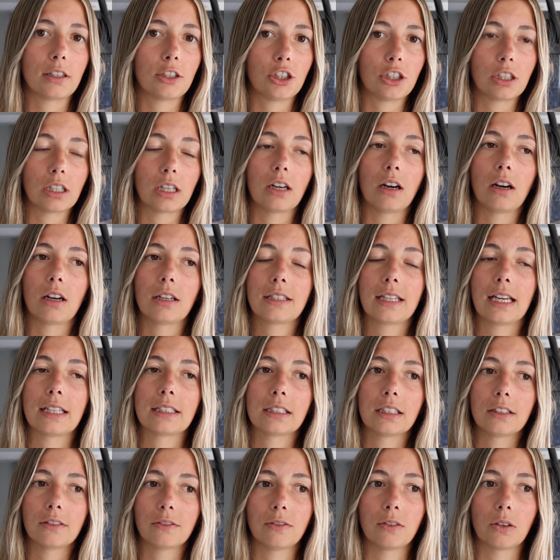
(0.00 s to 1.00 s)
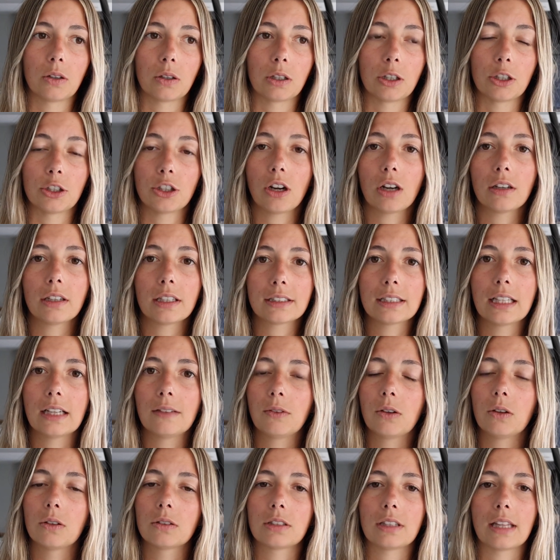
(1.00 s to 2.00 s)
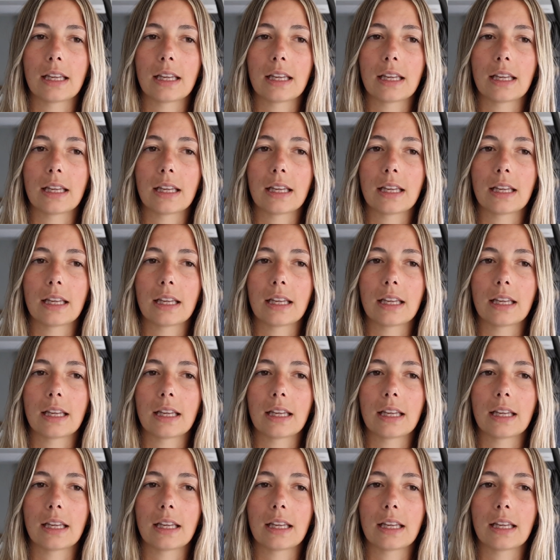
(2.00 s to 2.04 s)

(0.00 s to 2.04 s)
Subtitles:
She got tested for her jaundice levels.